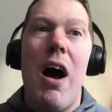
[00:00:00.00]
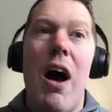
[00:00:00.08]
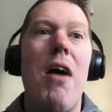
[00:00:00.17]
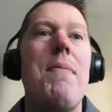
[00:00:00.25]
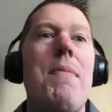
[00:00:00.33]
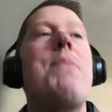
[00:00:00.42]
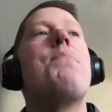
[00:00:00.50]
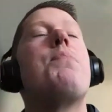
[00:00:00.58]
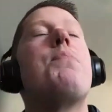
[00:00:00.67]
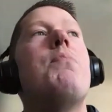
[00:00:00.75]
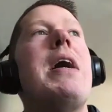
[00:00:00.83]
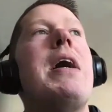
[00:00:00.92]
for
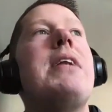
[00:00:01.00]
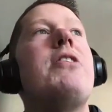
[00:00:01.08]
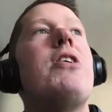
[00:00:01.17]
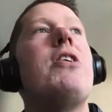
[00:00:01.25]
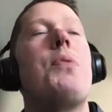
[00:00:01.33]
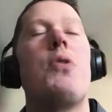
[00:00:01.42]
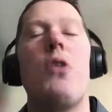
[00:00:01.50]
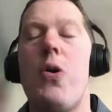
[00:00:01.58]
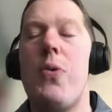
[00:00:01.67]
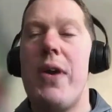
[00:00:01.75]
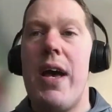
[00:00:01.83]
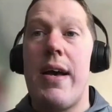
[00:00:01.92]
Armand
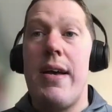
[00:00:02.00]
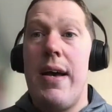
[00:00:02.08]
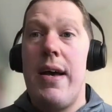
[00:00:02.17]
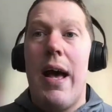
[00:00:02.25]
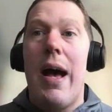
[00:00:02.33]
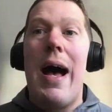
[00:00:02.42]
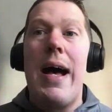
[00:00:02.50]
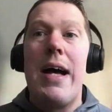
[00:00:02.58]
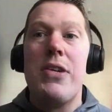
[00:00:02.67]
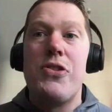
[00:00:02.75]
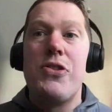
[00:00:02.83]
Broja at